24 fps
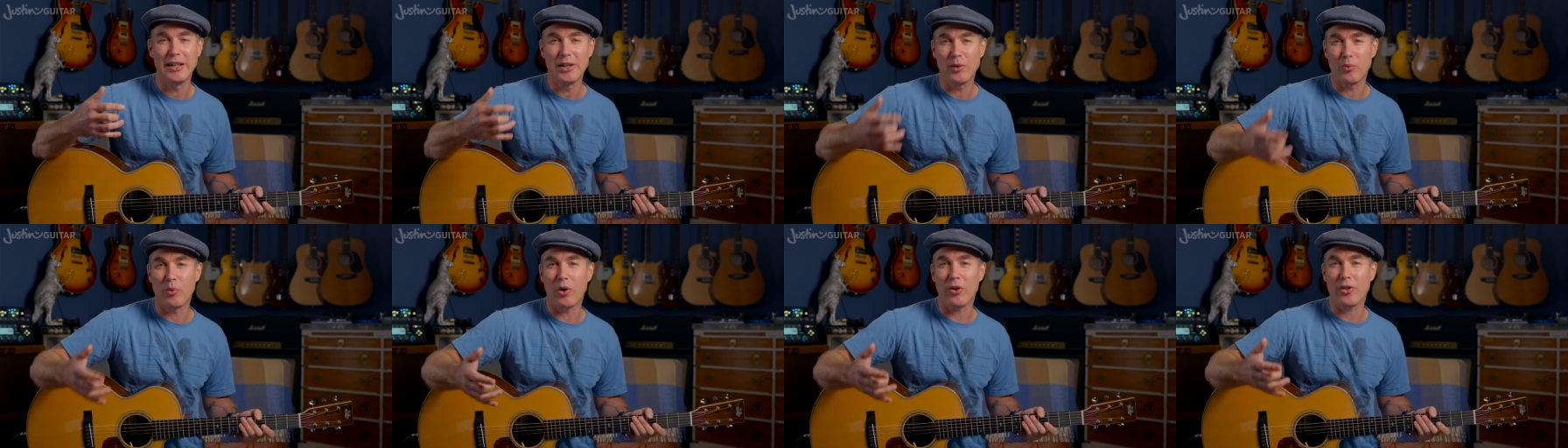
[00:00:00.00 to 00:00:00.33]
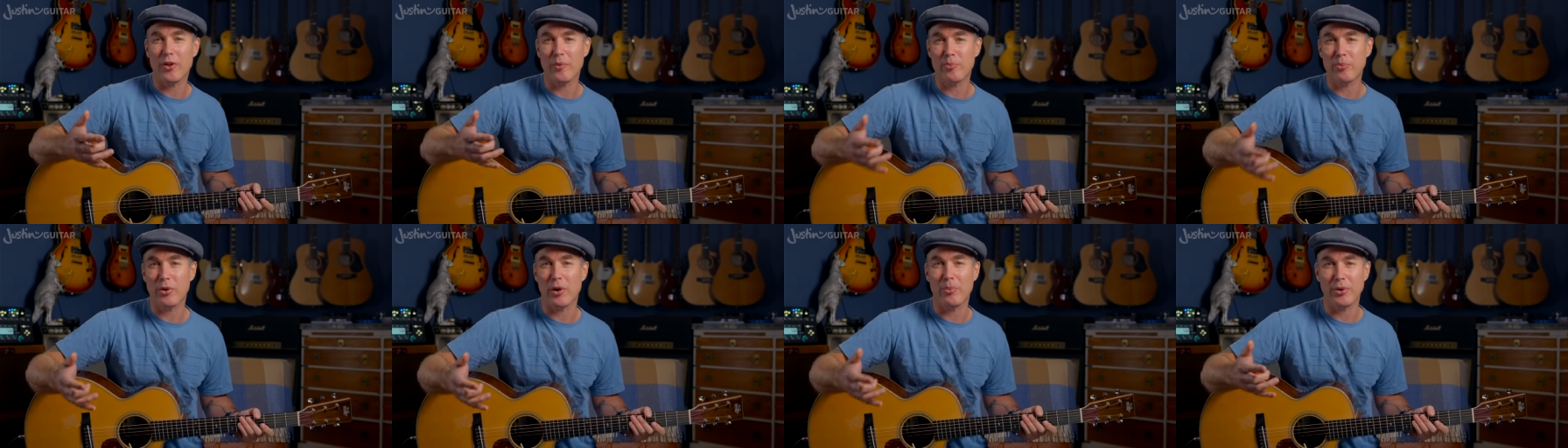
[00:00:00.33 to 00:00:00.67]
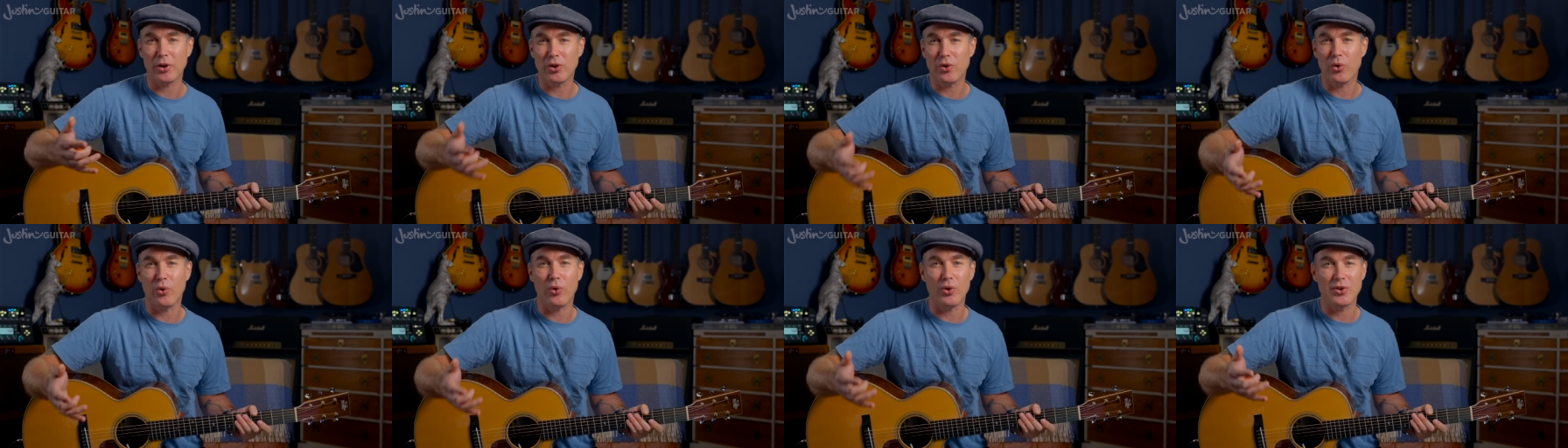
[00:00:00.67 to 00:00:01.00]
what the proper
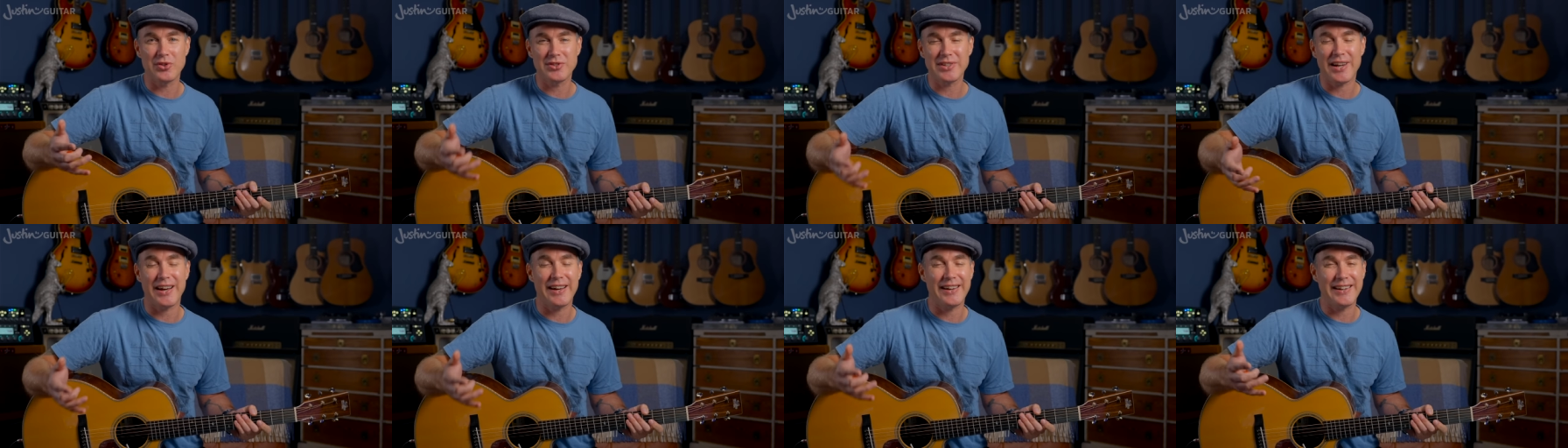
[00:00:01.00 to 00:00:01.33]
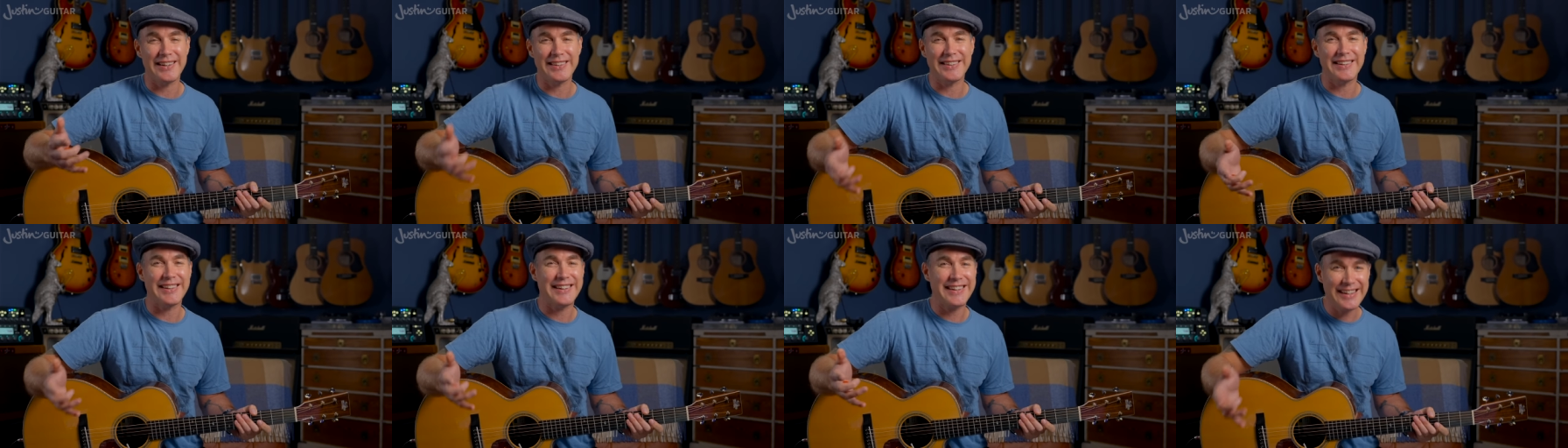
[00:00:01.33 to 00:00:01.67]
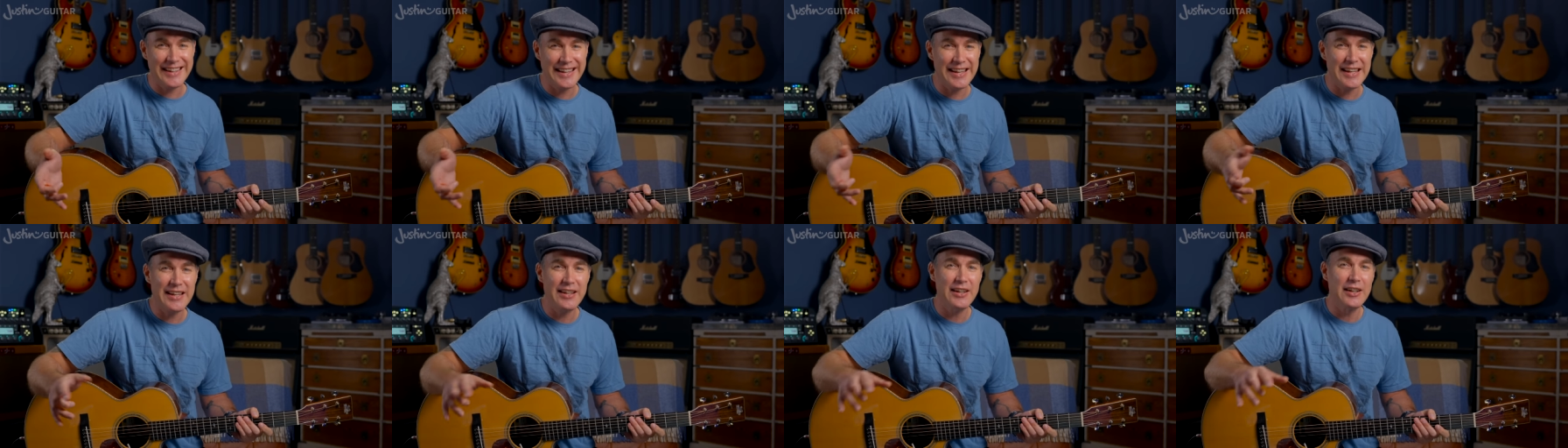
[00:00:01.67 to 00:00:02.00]
chords are in the
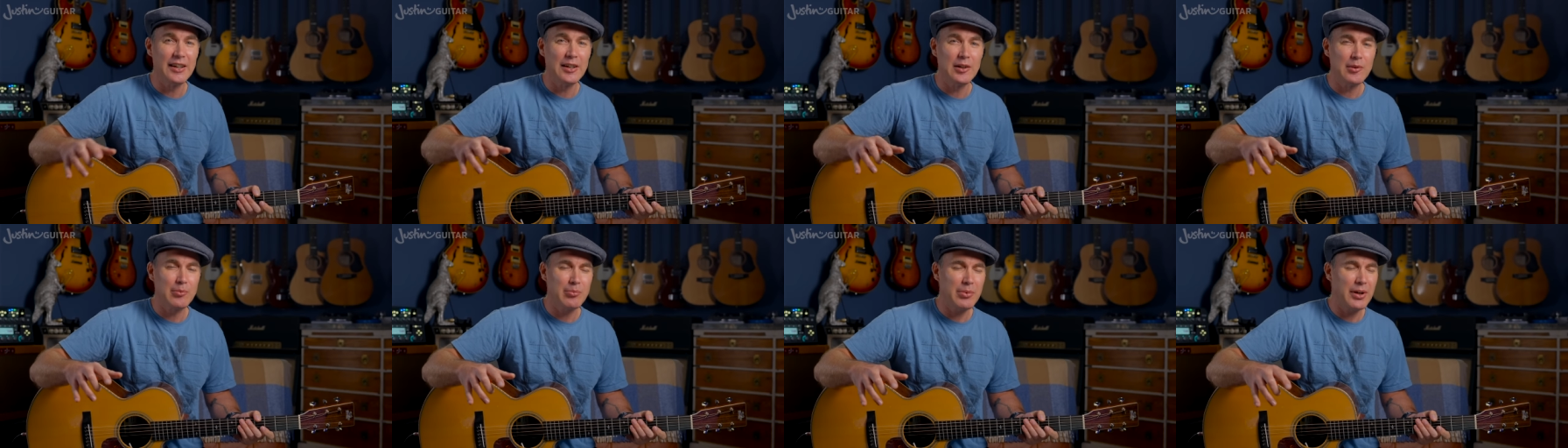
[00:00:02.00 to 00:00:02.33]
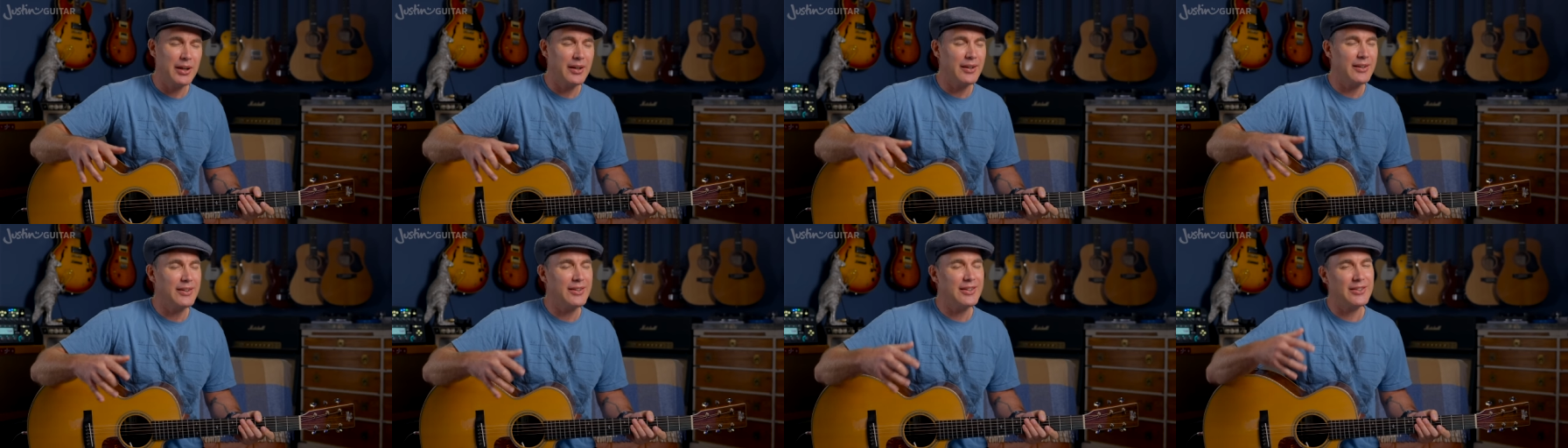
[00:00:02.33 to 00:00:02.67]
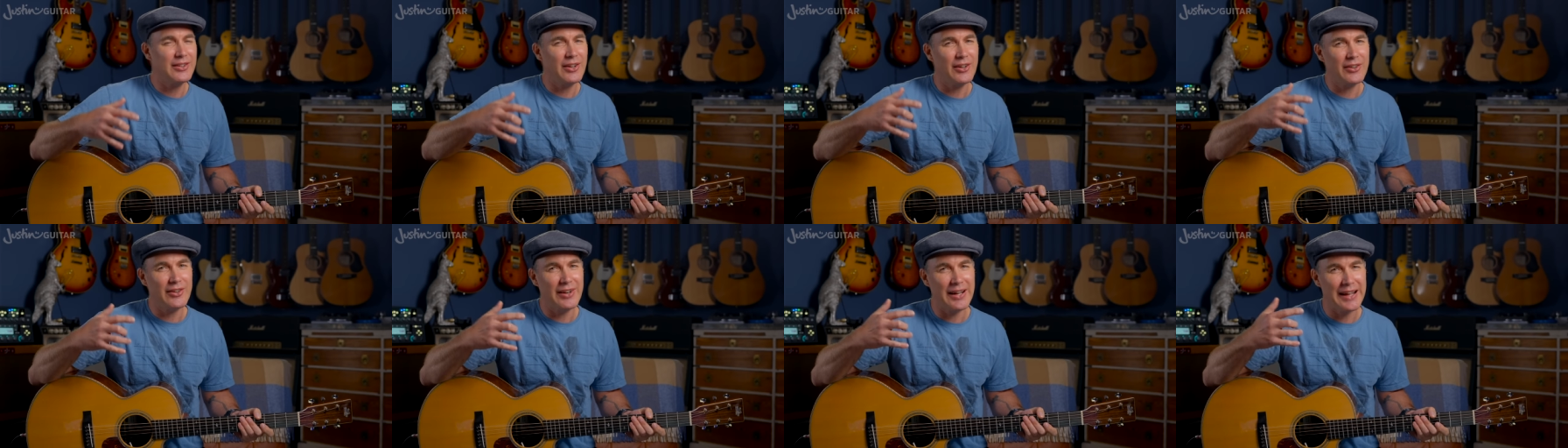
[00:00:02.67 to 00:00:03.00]
key, but you
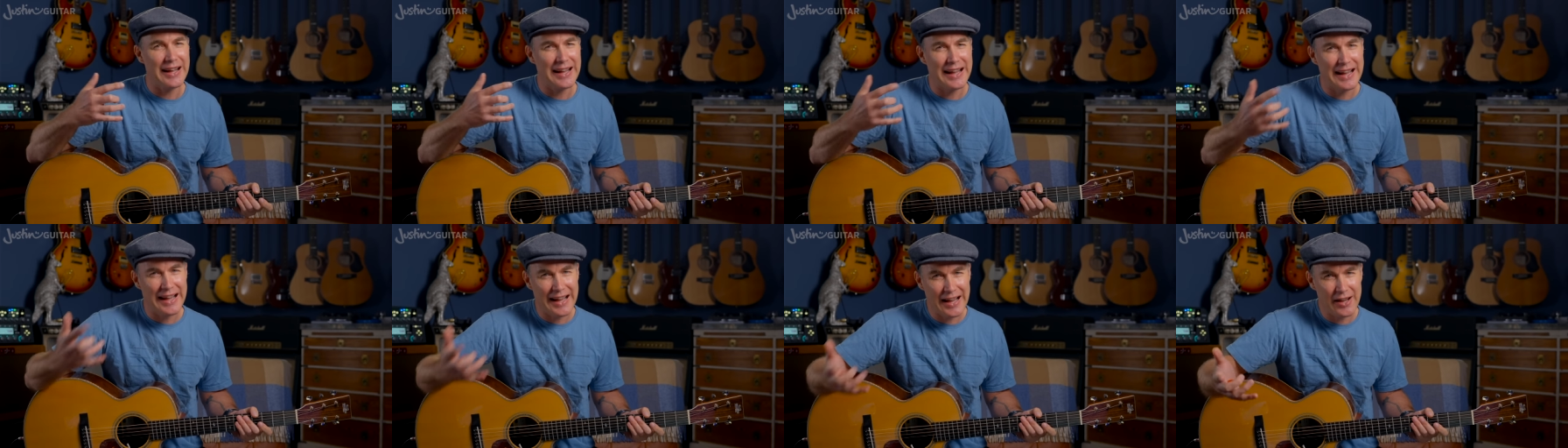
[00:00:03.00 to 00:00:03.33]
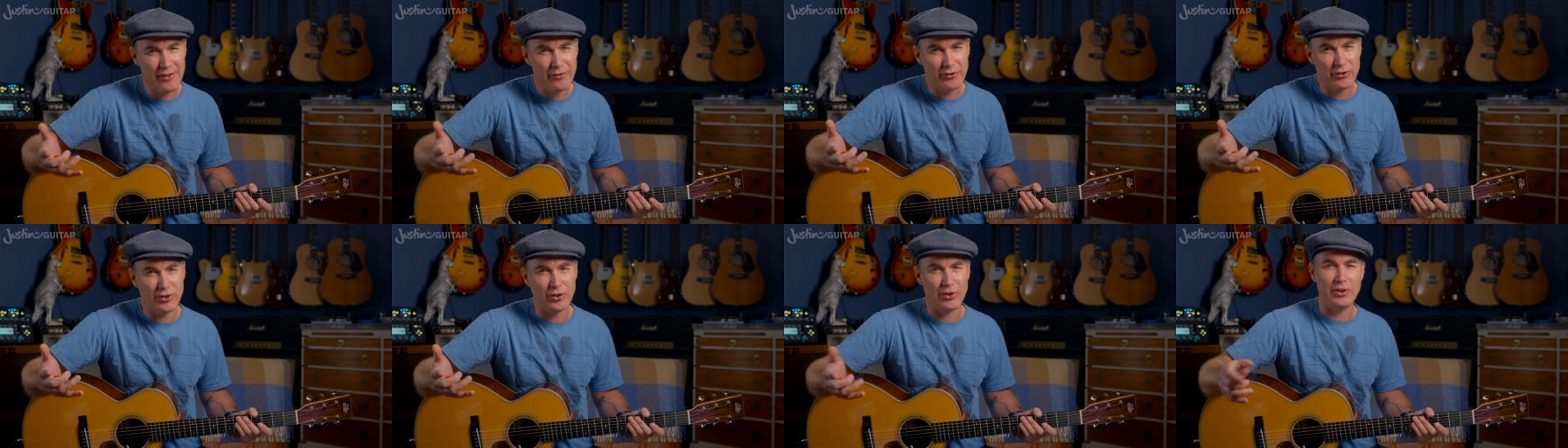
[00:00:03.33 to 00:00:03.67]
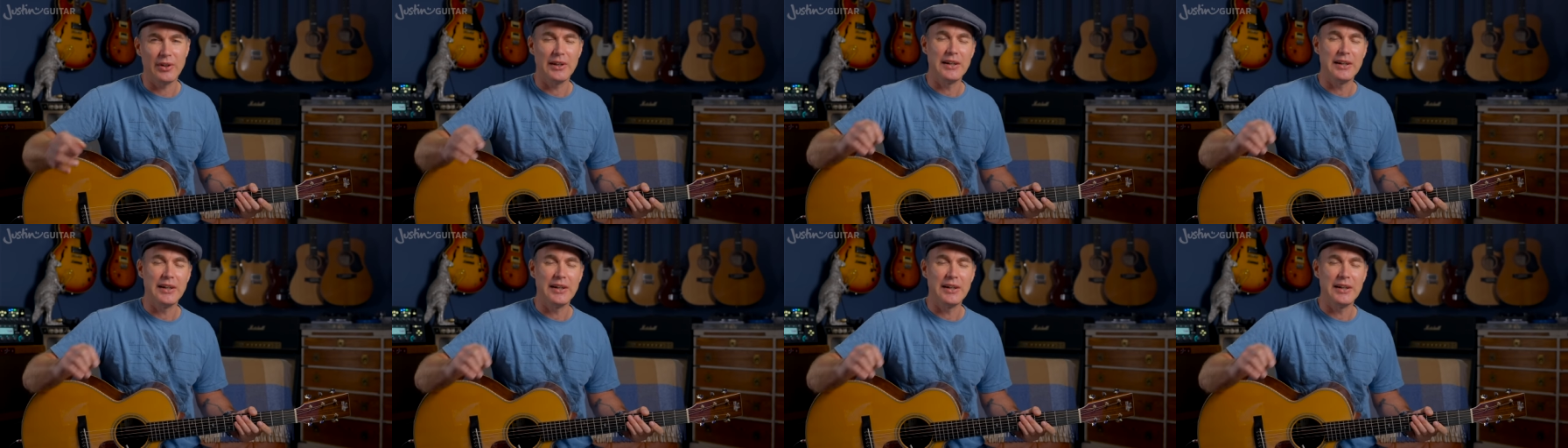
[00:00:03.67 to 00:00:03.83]
don't have to.